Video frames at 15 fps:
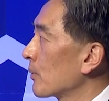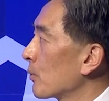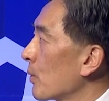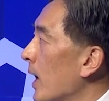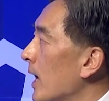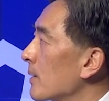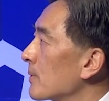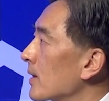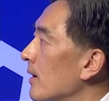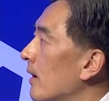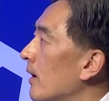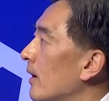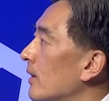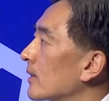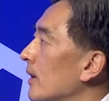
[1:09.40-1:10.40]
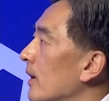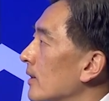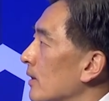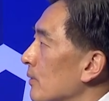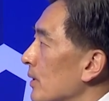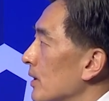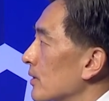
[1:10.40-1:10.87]
way beyond
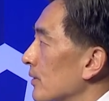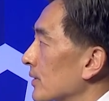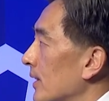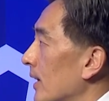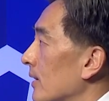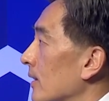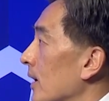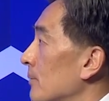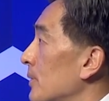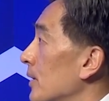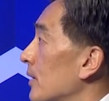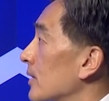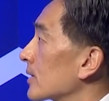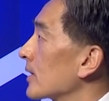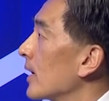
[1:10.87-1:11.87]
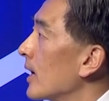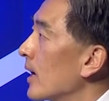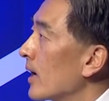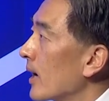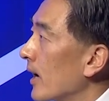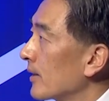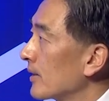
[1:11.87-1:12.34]
the reach of standard computers.
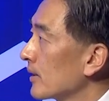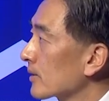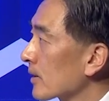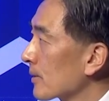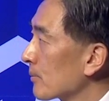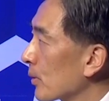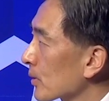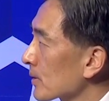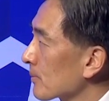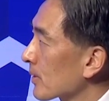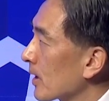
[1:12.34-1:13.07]
And these are important